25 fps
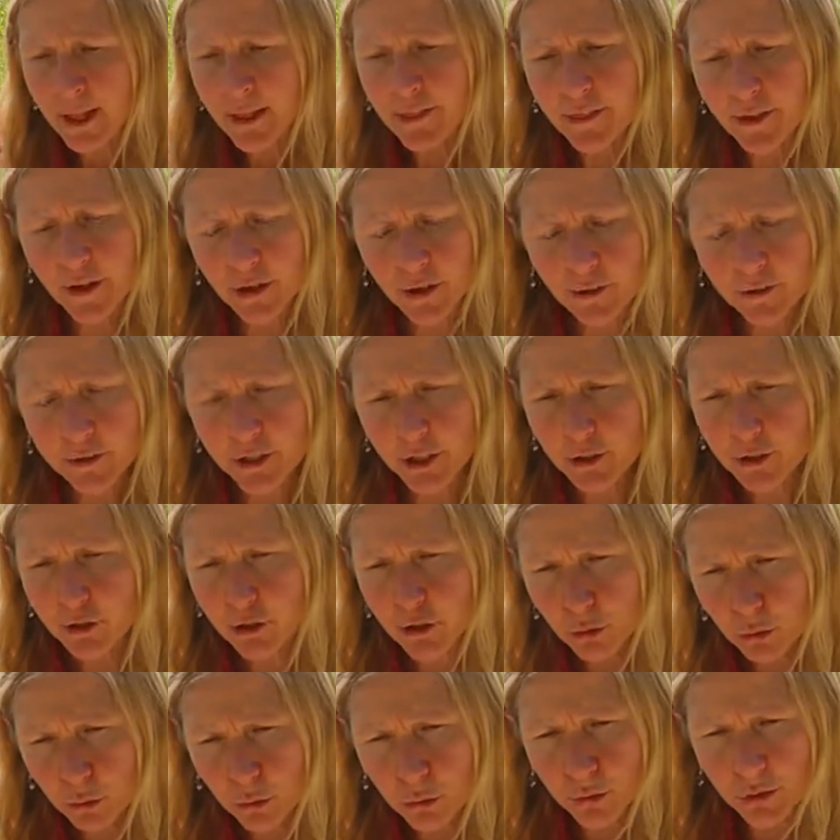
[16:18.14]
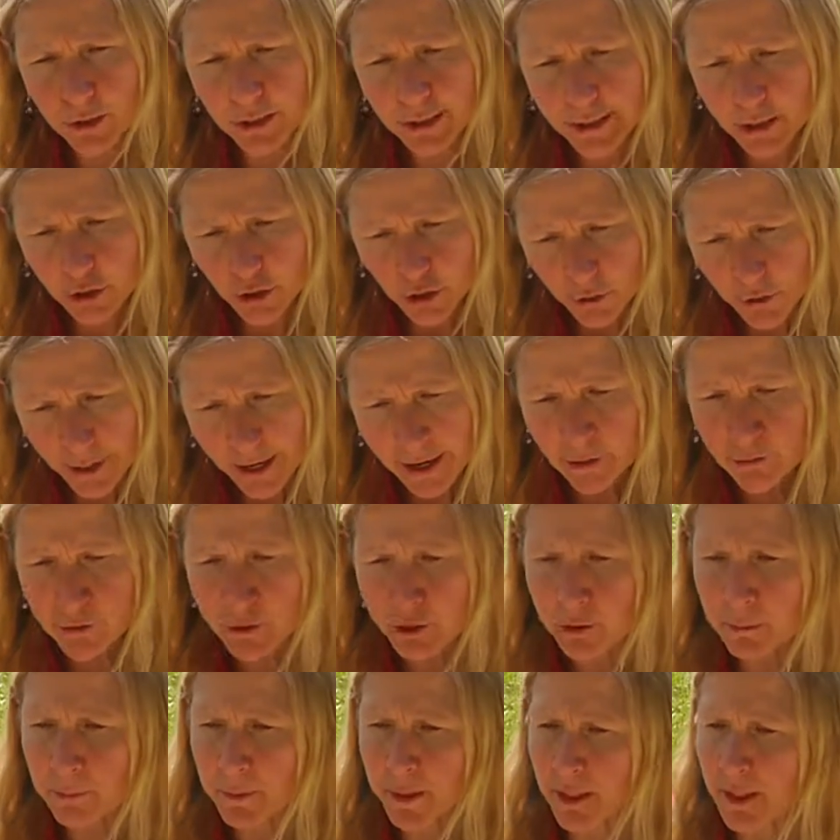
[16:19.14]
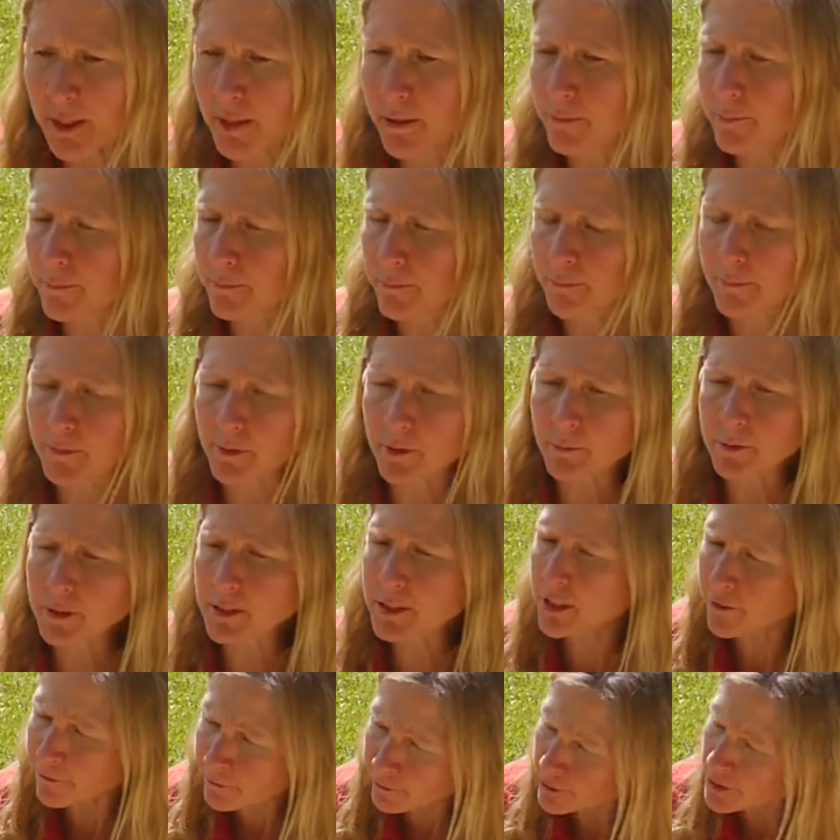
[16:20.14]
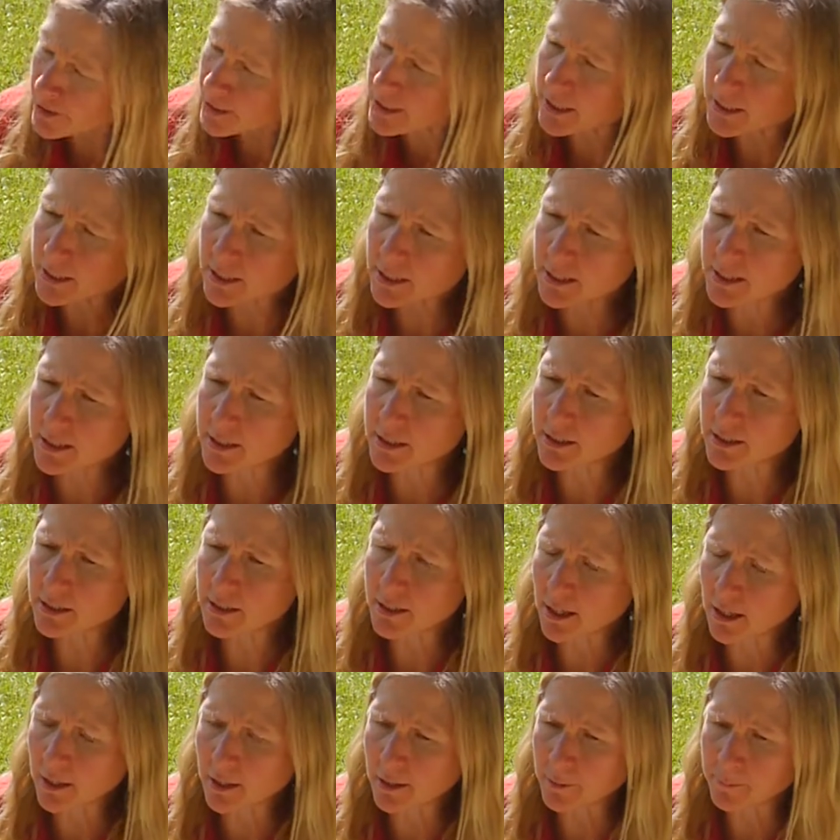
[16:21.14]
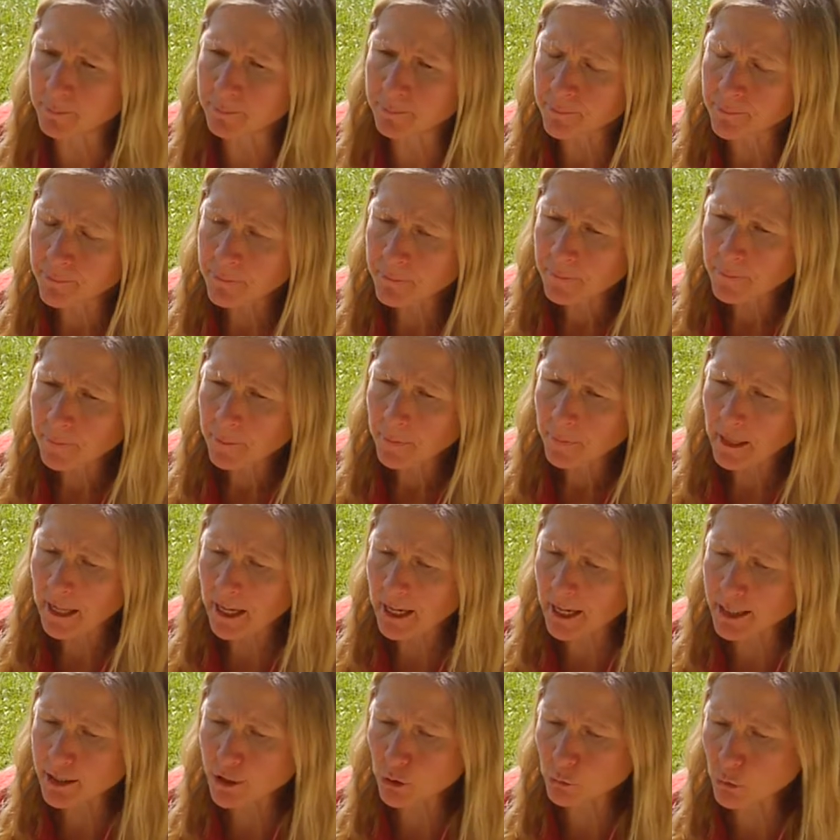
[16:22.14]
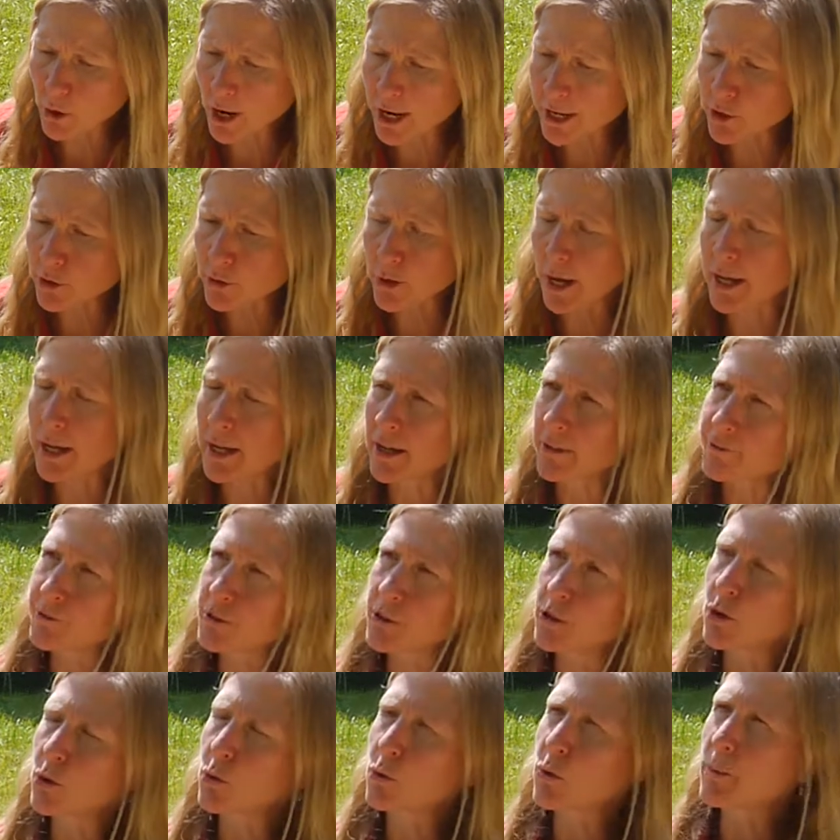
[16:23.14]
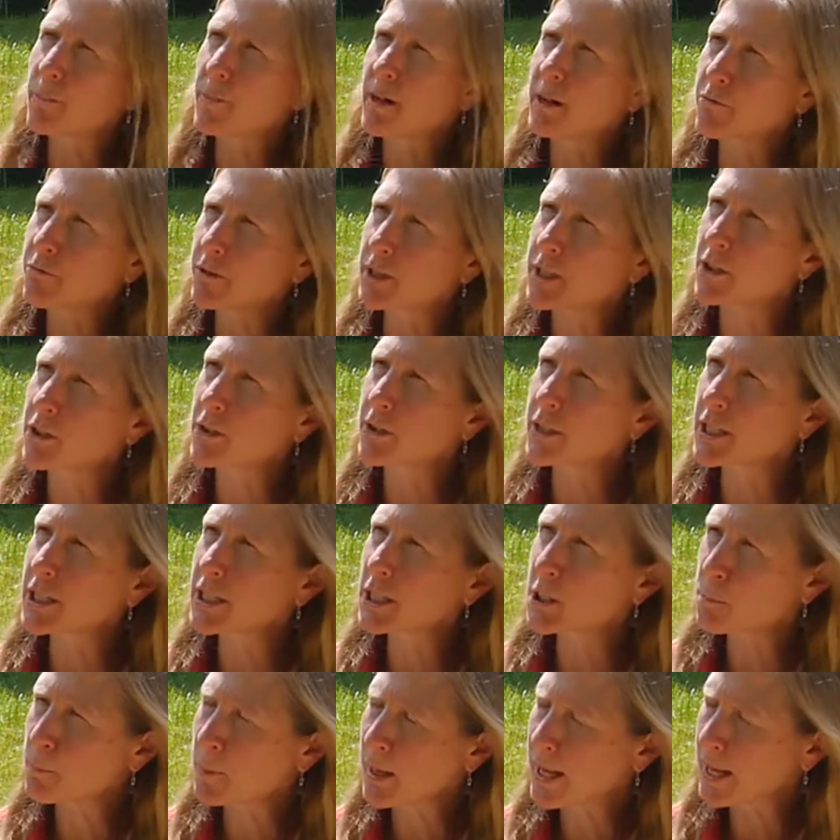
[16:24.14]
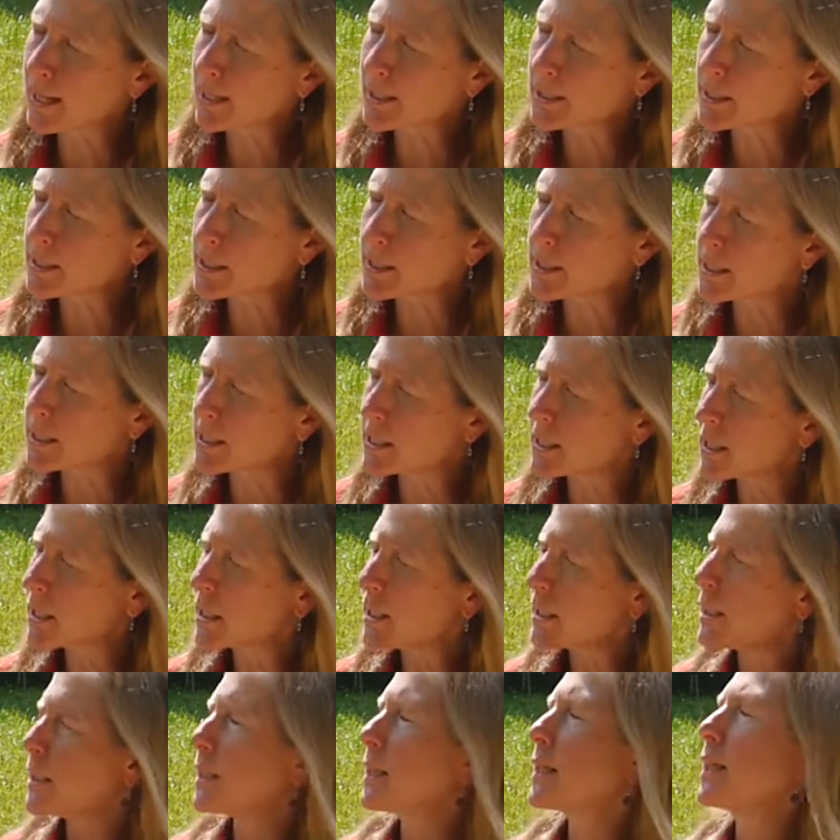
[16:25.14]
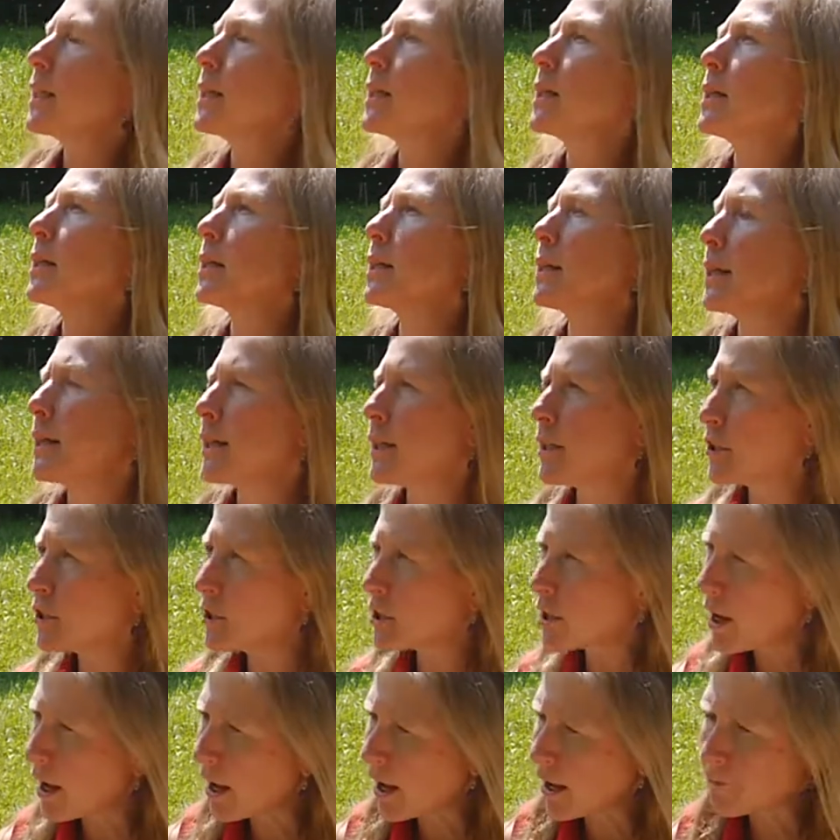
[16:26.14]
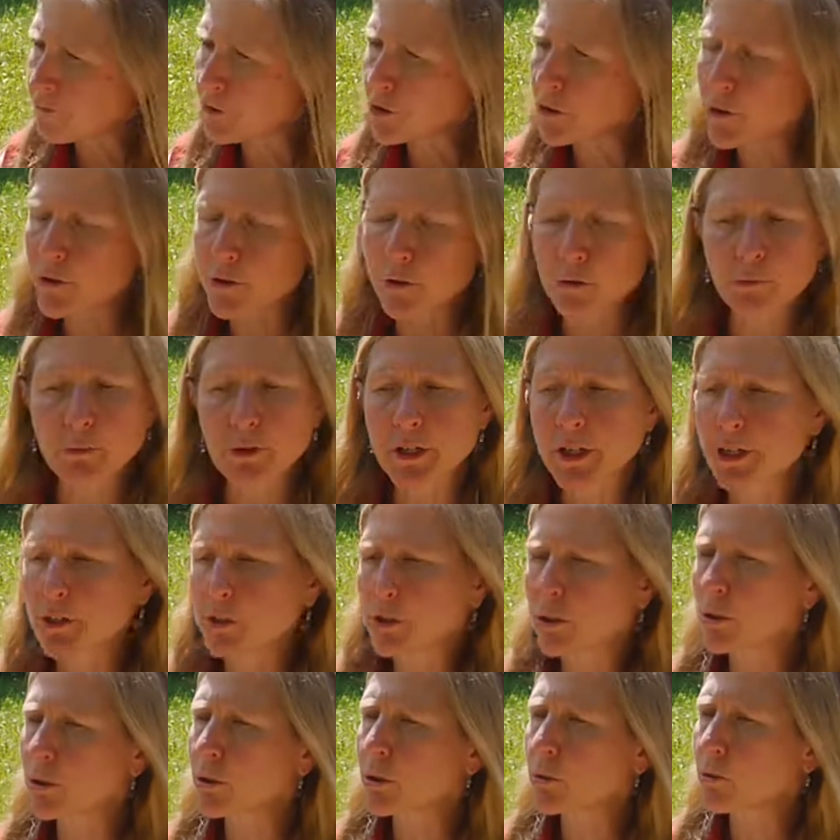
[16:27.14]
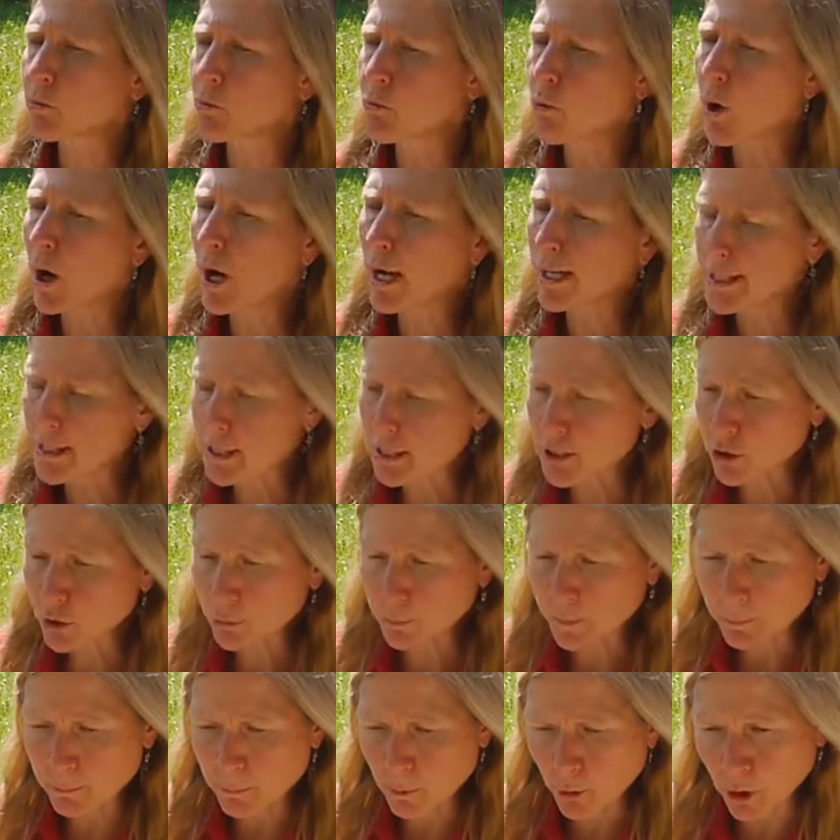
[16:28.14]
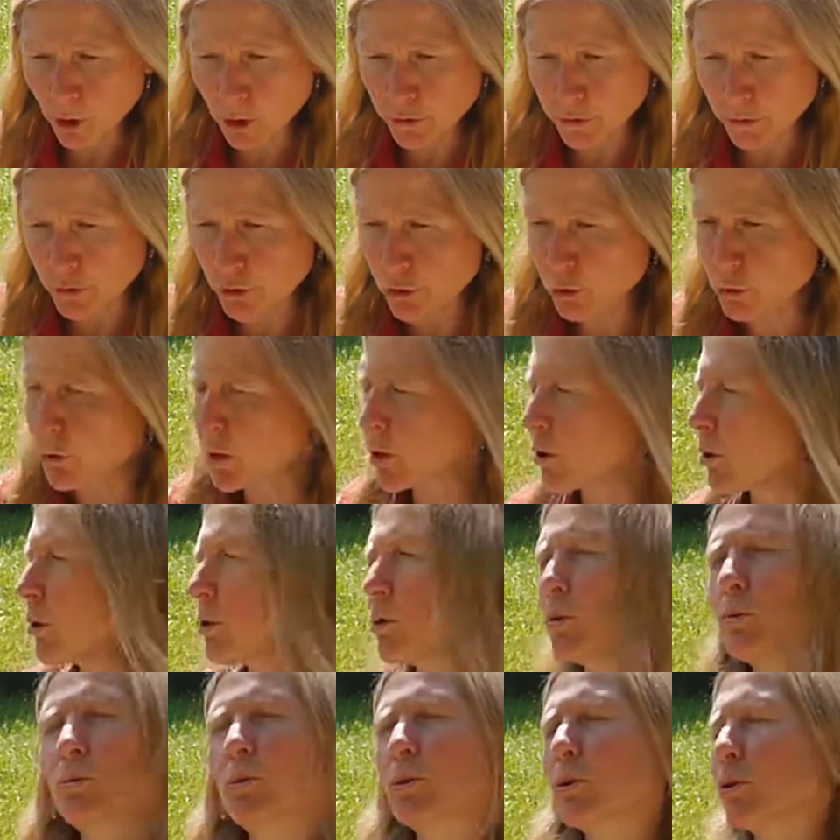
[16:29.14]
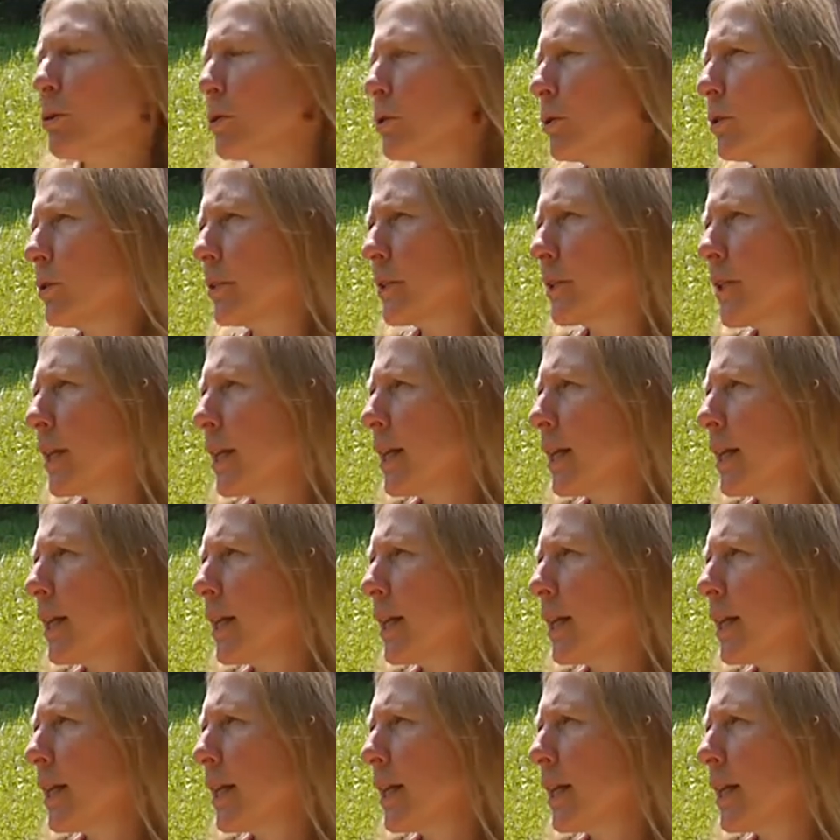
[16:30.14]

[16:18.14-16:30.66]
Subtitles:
there do turn out to be differences in, as a writer, I have to know what my reader expects. In a novel, the reader wants to be brought into a whole world.